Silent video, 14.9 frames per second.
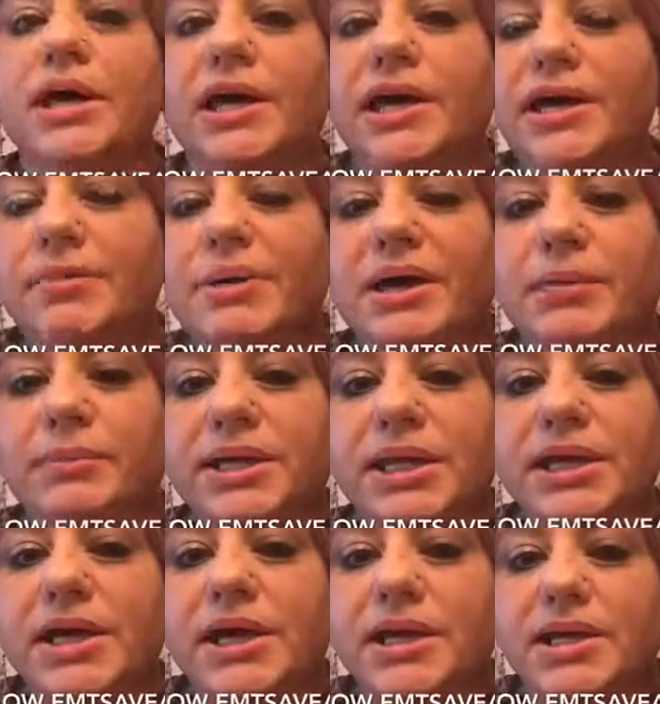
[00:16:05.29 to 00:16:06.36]
email
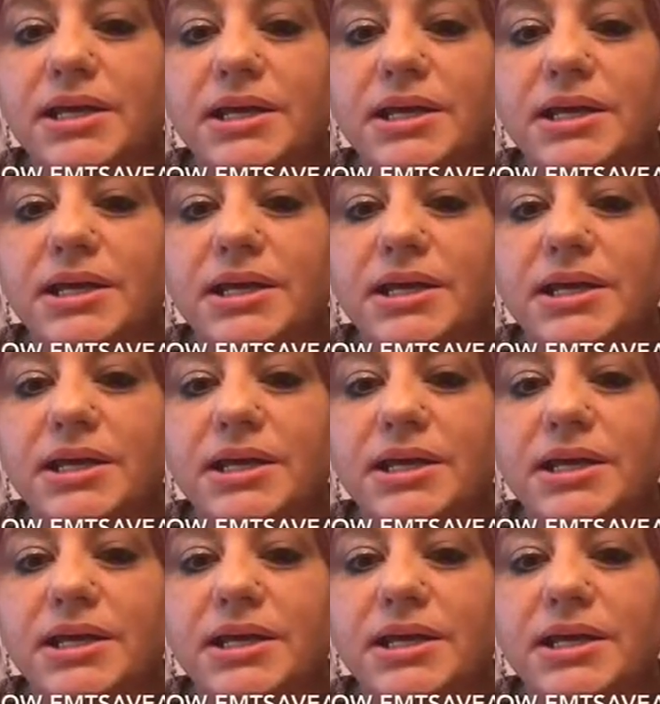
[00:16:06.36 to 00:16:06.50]
me at